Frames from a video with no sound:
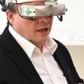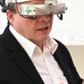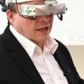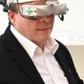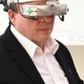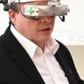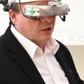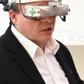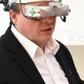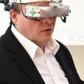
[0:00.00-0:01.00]
cut the
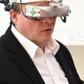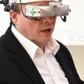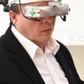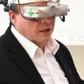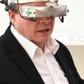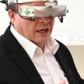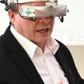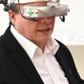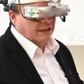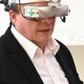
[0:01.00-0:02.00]
management time
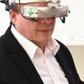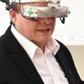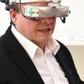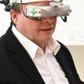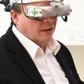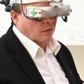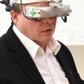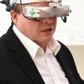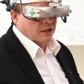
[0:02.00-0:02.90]
of the patient